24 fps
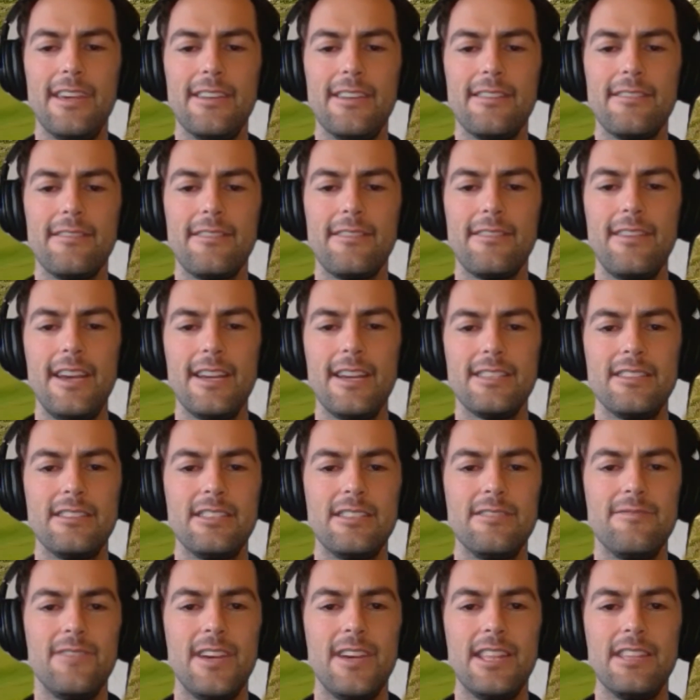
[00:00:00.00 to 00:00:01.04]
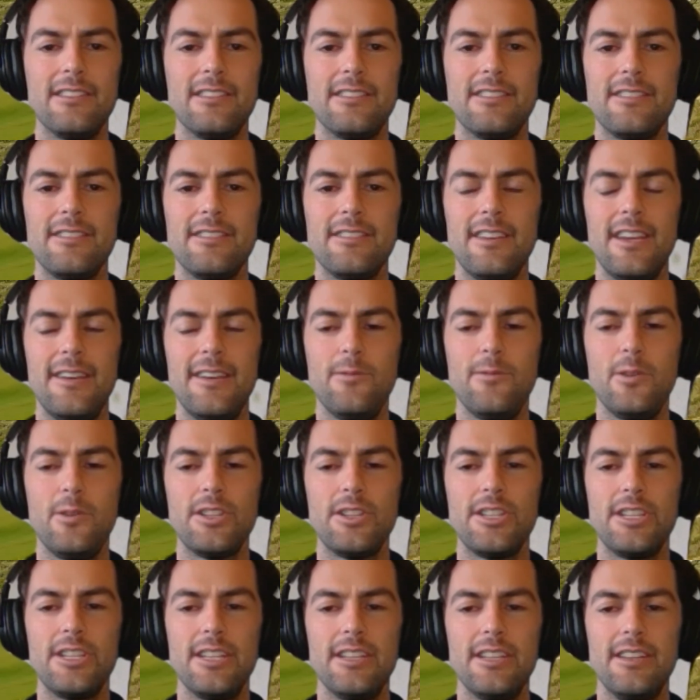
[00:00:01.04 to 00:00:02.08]
Thousands of others have
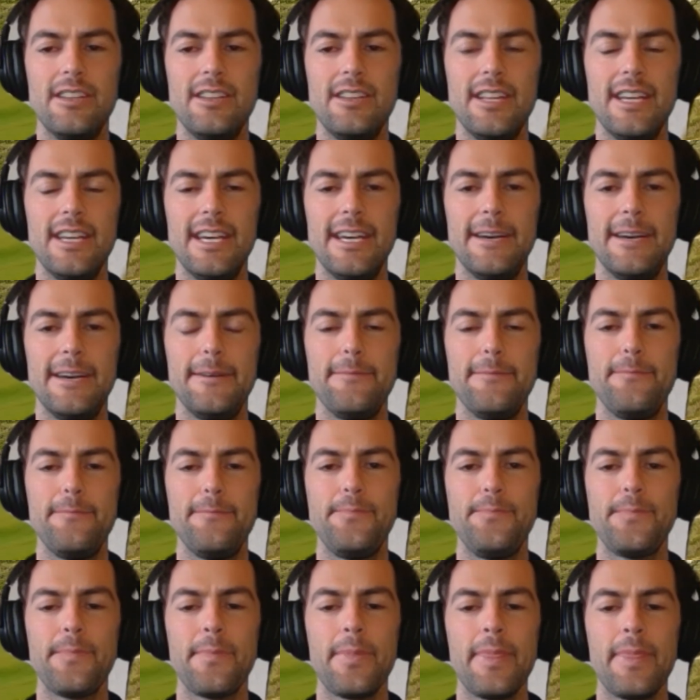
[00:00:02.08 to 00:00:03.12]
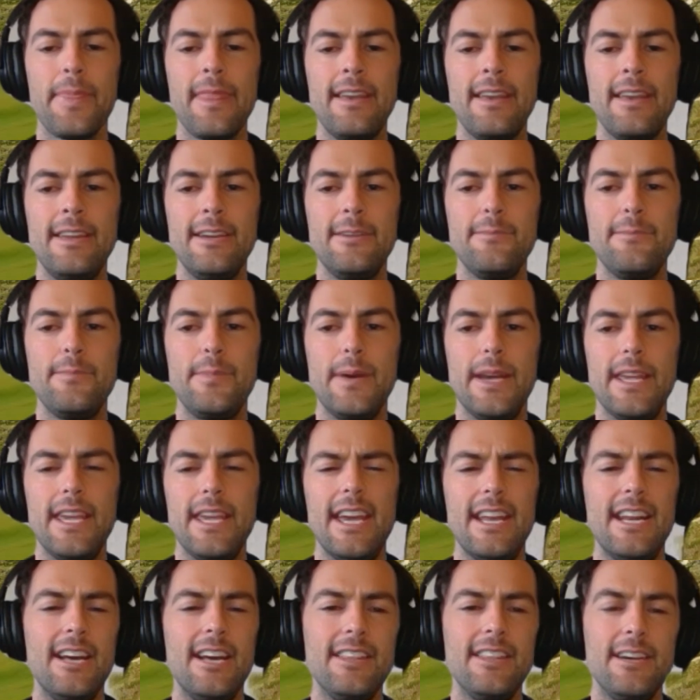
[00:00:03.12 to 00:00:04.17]
watched it. But yeah,
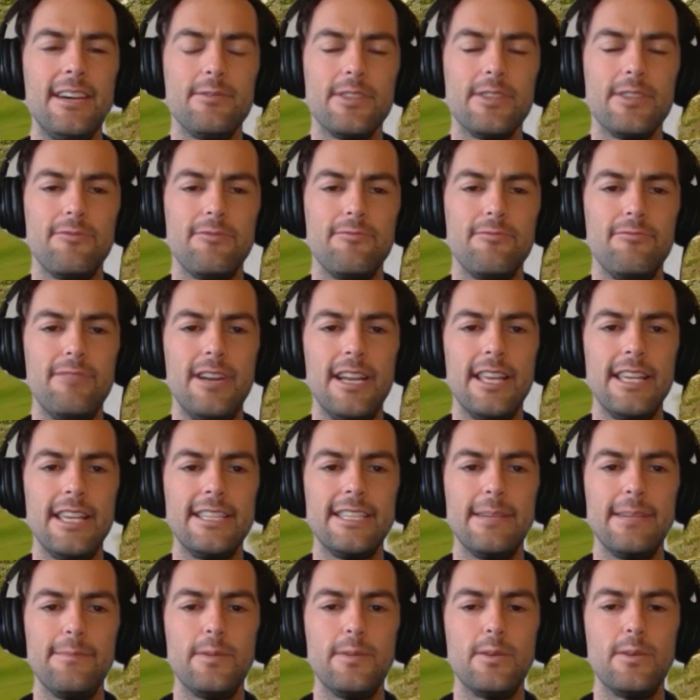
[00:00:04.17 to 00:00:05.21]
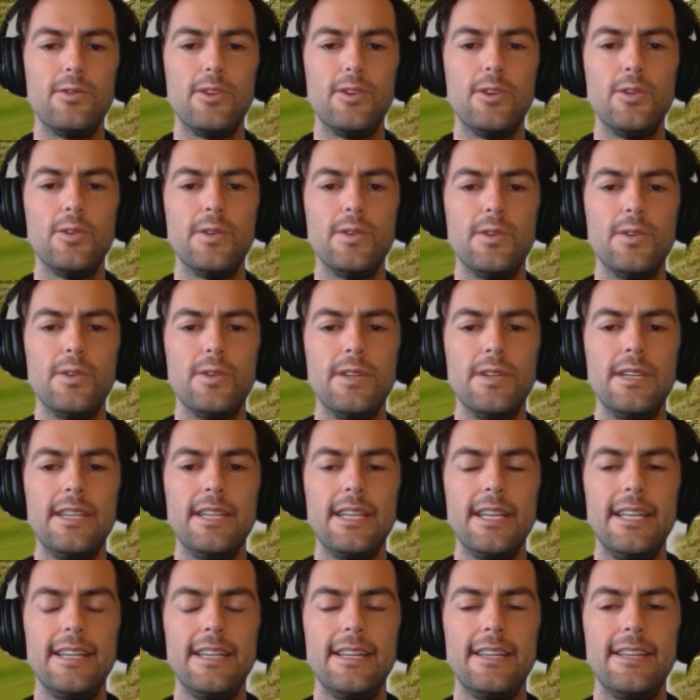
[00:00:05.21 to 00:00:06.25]
no, that was a really simple rule, and
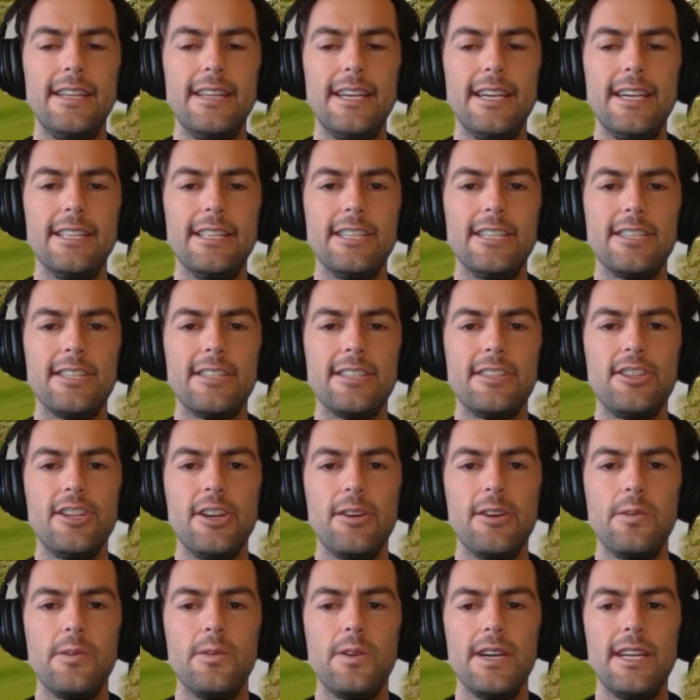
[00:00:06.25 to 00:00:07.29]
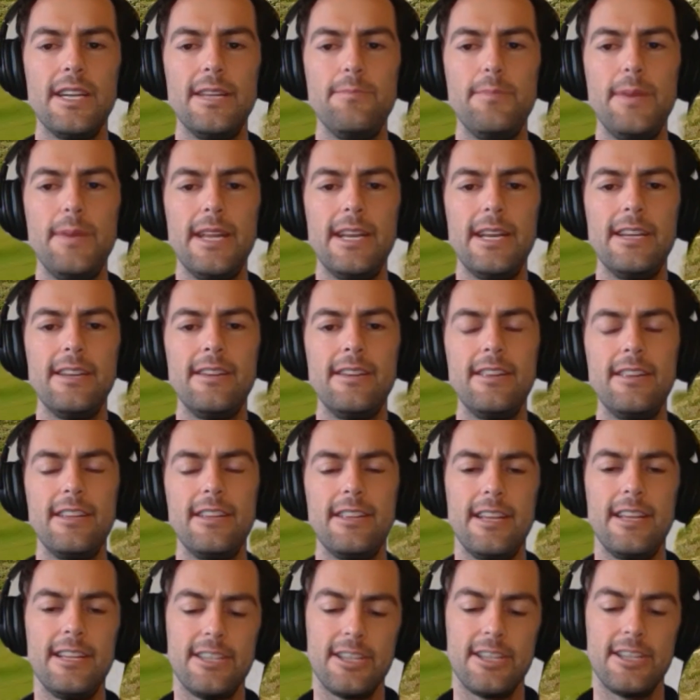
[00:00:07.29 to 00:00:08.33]
just showing what embedded.
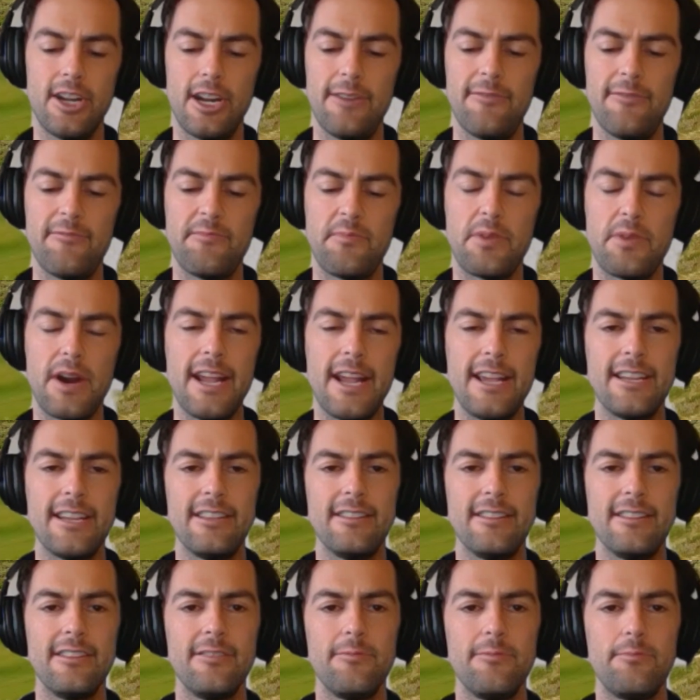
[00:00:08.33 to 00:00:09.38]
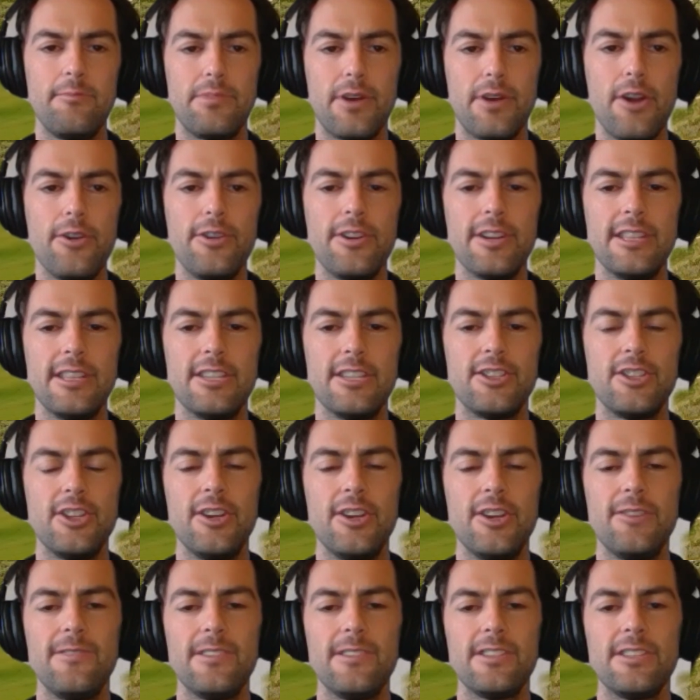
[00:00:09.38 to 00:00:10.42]
It's got to broken the
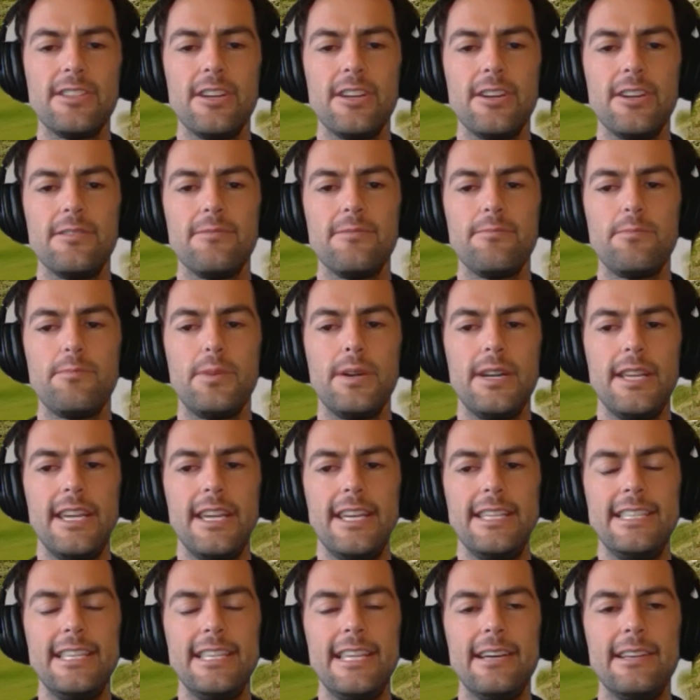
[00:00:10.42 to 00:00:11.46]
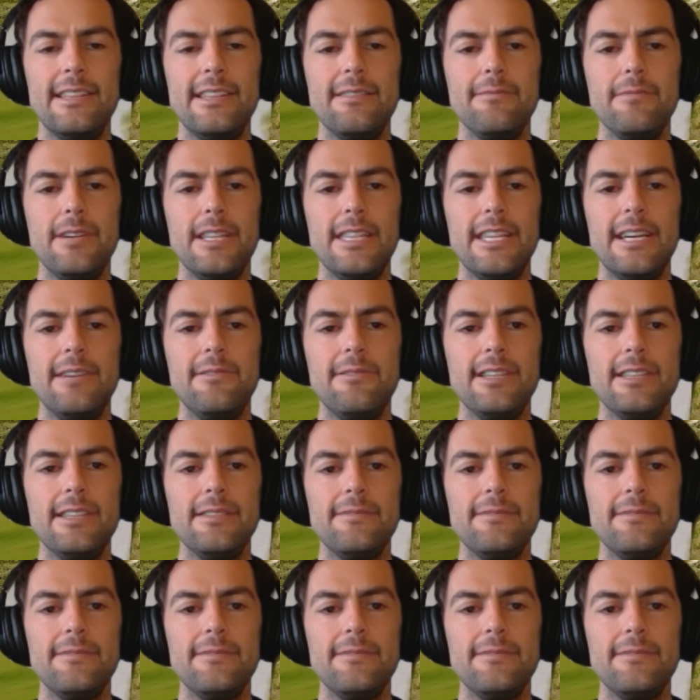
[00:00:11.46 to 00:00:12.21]
surface, so pretty easy to win that one.